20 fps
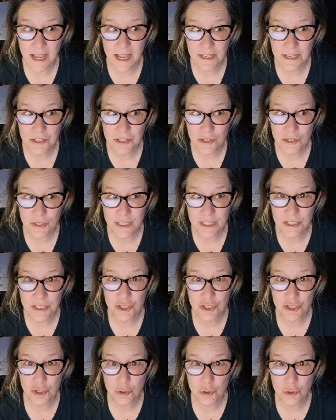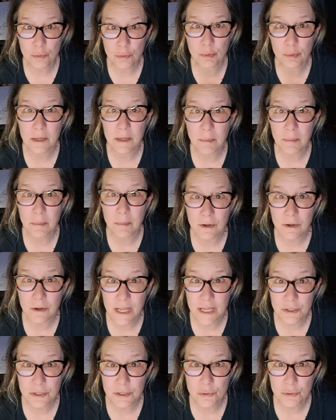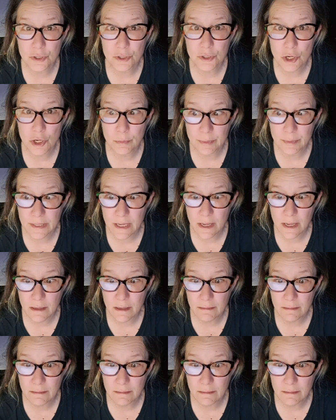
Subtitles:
actually do bring about a utopia?